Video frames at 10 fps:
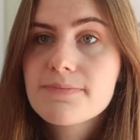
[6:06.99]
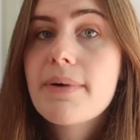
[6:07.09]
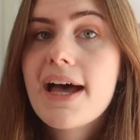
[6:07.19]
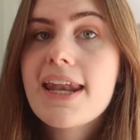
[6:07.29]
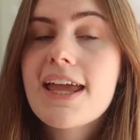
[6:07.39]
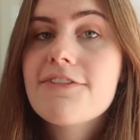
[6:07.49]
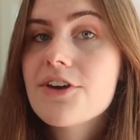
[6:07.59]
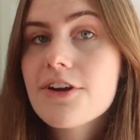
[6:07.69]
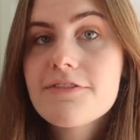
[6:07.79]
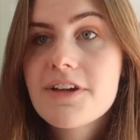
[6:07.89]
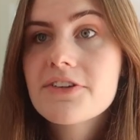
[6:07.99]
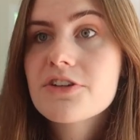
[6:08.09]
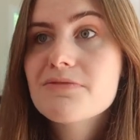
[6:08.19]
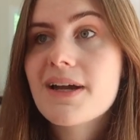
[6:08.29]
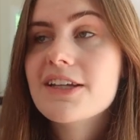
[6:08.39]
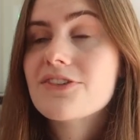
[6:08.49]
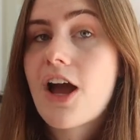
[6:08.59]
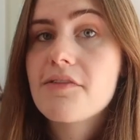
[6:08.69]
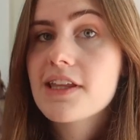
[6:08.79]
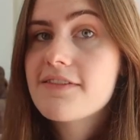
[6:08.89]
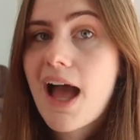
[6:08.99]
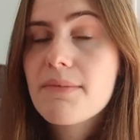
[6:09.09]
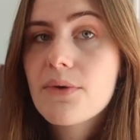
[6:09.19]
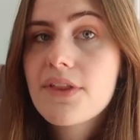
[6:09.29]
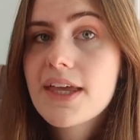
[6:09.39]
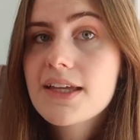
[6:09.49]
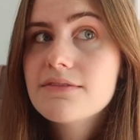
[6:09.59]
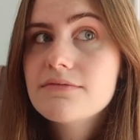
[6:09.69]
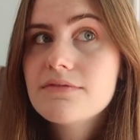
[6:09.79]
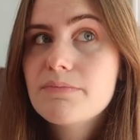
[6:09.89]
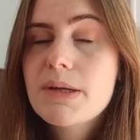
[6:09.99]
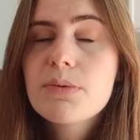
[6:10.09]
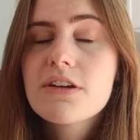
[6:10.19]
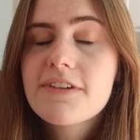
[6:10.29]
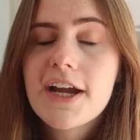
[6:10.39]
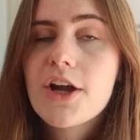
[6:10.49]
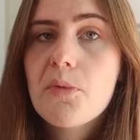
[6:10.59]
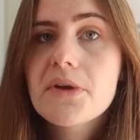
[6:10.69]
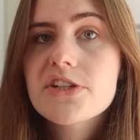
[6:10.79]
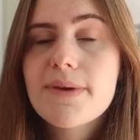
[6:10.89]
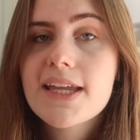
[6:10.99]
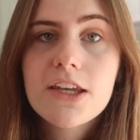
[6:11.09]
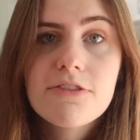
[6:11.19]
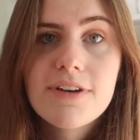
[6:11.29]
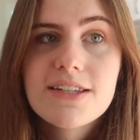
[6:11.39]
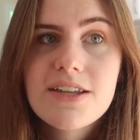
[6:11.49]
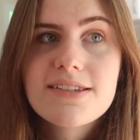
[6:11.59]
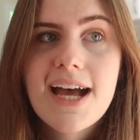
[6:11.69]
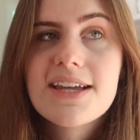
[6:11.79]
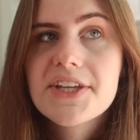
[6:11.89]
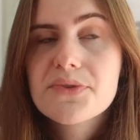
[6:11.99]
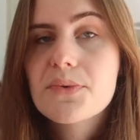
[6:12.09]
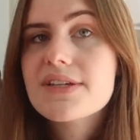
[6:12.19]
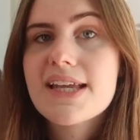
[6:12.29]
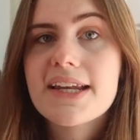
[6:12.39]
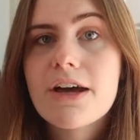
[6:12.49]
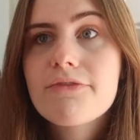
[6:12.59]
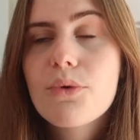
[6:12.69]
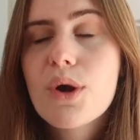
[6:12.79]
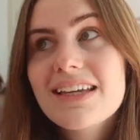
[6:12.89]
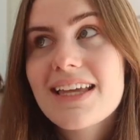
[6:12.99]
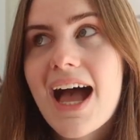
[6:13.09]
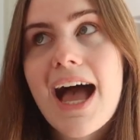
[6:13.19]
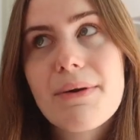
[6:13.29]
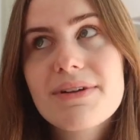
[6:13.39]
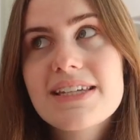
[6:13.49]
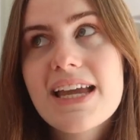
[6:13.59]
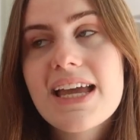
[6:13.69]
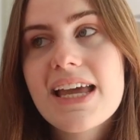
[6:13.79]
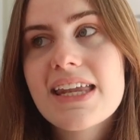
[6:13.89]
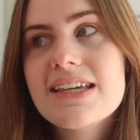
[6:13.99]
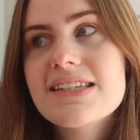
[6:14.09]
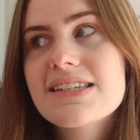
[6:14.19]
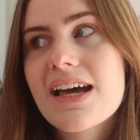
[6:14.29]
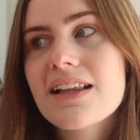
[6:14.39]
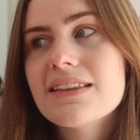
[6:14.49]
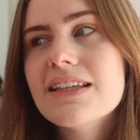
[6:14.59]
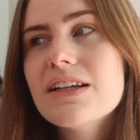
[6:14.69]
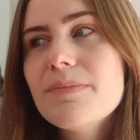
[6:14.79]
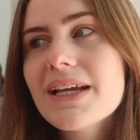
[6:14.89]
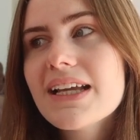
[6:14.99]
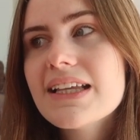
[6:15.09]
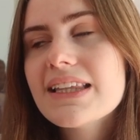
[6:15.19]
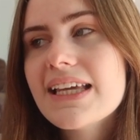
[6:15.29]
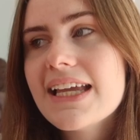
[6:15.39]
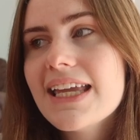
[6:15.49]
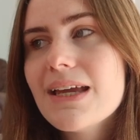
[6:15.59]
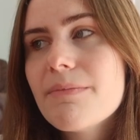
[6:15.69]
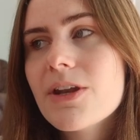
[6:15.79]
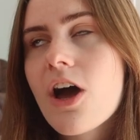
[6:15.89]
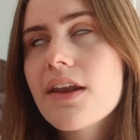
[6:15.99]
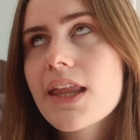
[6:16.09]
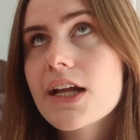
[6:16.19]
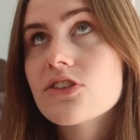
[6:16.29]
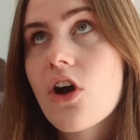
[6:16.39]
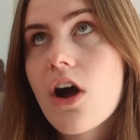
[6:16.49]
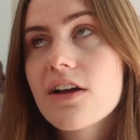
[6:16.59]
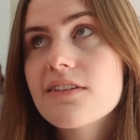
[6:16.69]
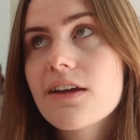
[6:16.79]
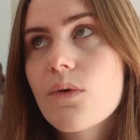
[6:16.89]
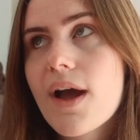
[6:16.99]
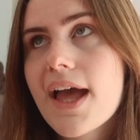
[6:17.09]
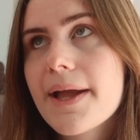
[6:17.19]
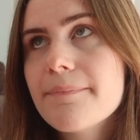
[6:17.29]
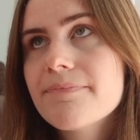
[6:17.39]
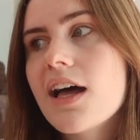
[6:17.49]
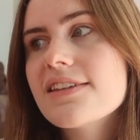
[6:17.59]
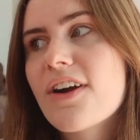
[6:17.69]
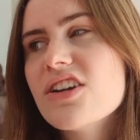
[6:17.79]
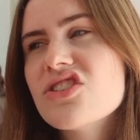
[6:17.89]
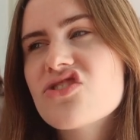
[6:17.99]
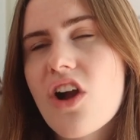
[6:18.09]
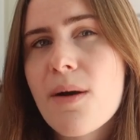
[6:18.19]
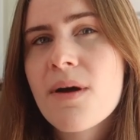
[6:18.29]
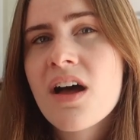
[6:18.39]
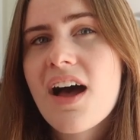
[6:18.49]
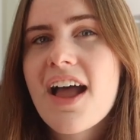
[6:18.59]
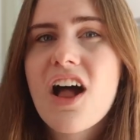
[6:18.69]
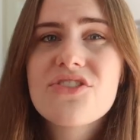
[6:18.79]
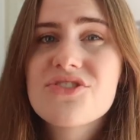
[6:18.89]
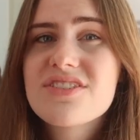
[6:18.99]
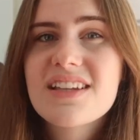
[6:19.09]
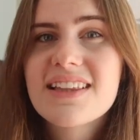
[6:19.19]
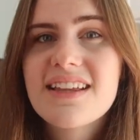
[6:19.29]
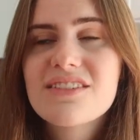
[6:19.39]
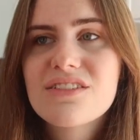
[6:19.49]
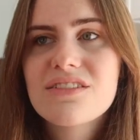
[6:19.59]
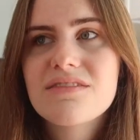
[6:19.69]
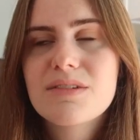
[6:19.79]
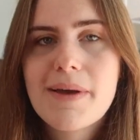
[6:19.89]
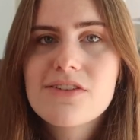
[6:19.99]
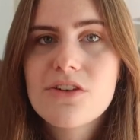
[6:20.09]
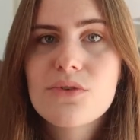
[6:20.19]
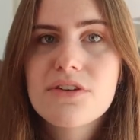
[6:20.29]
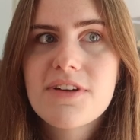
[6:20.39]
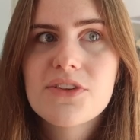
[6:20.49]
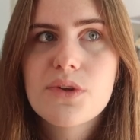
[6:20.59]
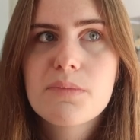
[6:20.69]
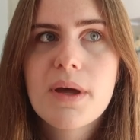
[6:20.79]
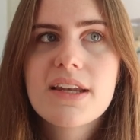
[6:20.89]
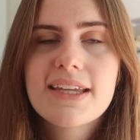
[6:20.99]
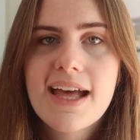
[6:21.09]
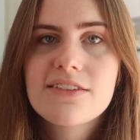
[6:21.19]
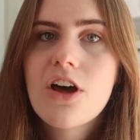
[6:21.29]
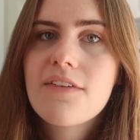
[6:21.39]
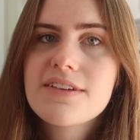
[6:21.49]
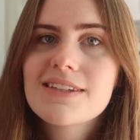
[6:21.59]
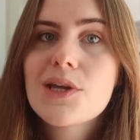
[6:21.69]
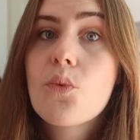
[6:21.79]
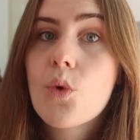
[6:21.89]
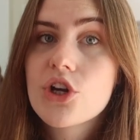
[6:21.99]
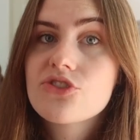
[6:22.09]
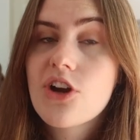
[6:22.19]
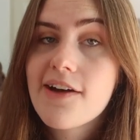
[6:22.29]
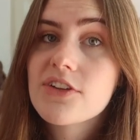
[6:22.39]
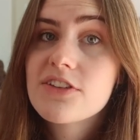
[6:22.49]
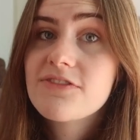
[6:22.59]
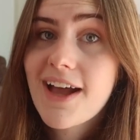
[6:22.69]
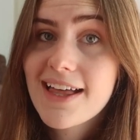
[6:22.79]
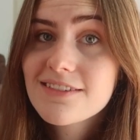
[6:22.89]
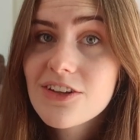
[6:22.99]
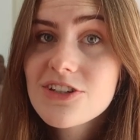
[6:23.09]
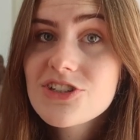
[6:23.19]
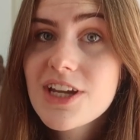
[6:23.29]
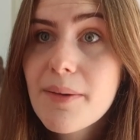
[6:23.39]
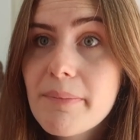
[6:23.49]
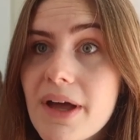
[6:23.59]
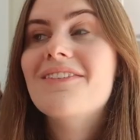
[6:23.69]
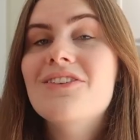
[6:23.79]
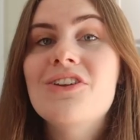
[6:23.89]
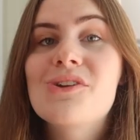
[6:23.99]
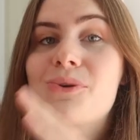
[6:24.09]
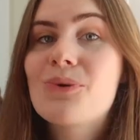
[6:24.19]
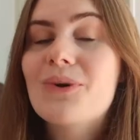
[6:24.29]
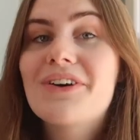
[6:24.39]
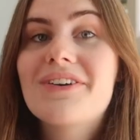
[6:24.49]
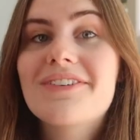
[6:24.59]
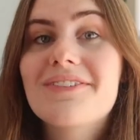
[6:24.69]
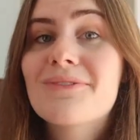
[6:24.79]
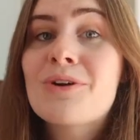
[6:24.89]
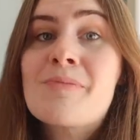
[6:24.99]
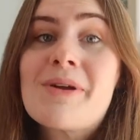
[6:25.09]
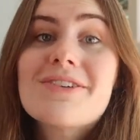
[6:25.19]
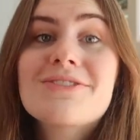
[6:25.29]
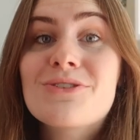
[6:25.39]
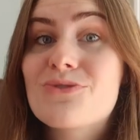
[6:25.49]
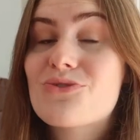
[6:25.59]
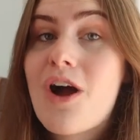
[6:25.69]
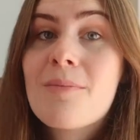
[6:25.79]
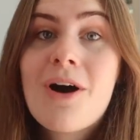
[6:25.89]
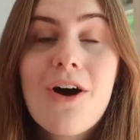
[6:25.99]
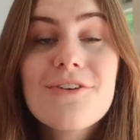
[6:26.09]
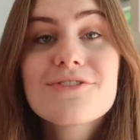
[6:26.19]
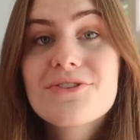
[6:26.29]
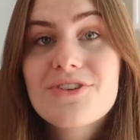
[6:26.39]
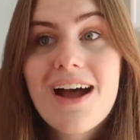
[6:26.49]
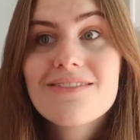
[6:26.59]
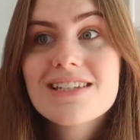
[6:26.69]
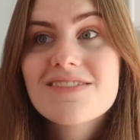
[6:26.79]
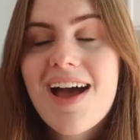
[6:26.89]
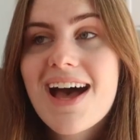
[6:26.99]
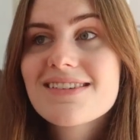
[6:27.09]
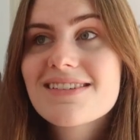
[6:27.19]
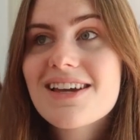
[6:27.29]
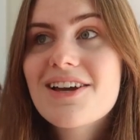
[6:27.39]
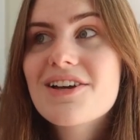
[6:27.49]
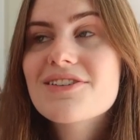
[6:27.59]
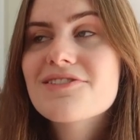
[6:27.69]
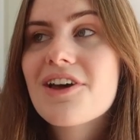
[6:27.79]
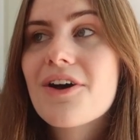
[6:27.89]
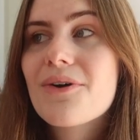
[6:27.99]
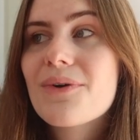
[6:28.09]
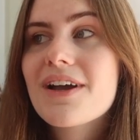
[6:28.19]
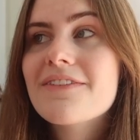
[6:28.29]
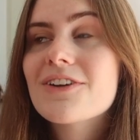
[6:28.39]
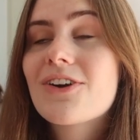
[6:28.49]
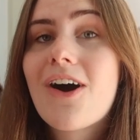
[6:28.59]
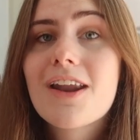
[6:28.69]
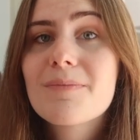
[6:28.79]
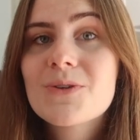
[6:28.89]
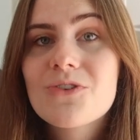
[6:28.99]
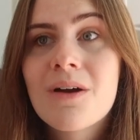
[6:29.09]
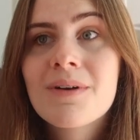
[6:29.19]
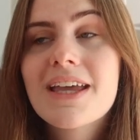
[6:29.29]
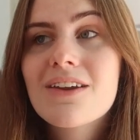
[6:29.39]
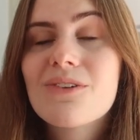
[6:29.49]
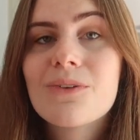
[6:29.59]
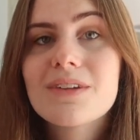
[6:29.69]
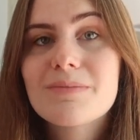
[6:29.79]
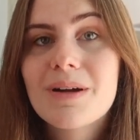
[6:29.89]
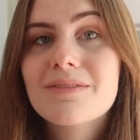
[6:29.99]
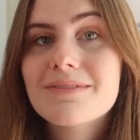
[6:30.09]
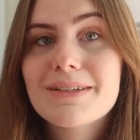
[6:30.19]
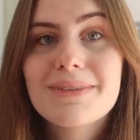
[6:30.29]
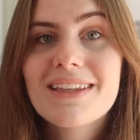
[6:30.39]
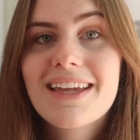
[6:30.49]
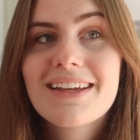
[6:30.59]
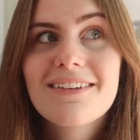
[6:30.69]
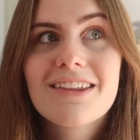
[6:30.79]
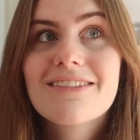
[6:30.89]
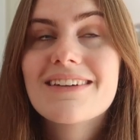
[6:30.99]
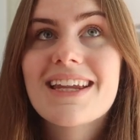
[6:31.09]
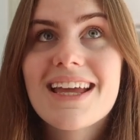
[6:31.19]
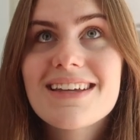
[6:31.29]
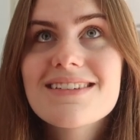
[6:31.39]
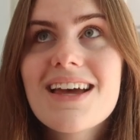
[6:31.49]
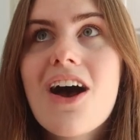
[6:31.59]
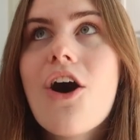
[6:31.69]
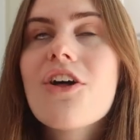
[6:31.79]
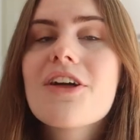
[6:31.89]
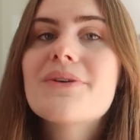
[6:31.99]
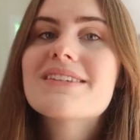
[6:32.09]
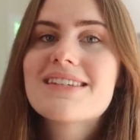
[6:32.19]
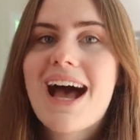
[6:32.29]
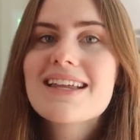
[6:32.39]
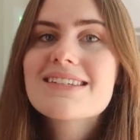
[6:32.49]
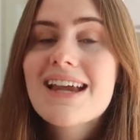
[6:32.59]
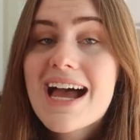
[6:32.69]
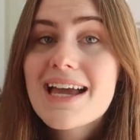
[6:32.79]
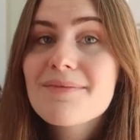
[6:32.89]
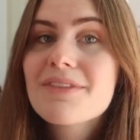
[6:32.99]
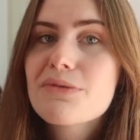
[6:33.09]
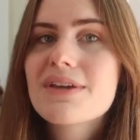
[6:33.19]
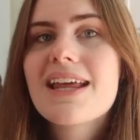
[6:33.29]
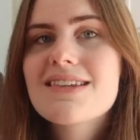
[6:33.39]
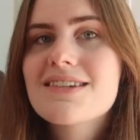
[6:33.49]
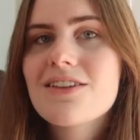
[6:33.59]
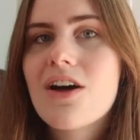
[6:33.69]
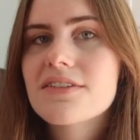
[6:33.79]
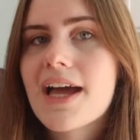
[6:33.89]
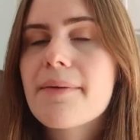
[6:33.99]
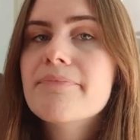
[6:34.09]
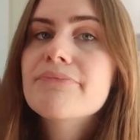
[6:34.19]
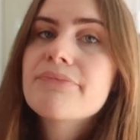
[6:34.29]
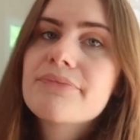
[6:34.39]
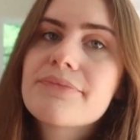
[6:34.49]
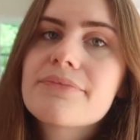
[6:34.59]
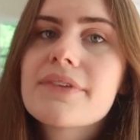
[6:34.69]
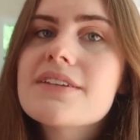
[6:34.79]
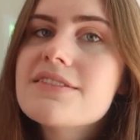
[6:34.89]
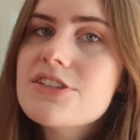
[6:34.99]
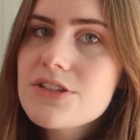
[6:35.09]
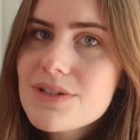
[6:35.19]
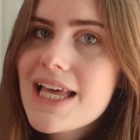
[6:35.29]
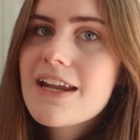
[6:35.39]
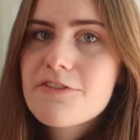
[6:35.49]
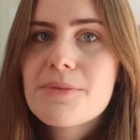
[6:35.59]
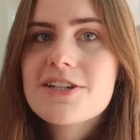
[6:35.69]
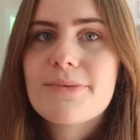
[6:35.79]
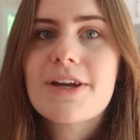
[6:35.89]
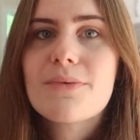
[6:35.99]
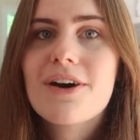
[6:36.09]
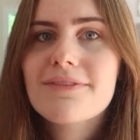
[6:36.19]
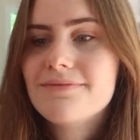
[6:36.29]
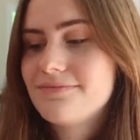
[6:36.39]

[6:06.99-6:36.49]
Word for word: But if you're in a friend group and you're not really vibing with it, people are very open to making new friends on SAS. That's what we signed up for. Yeah, I would say it is a little bit clicky, but not in like a toxic way. As far as drama, I also just think that's depends on who you're friends with. But yes, obviously word travels fast on the ship. New rumors, new drama also travels fast. So if you're caught up in drama, it'll only probably be like three days. Although in SAS time, three days is a long time. Do with that information what you will.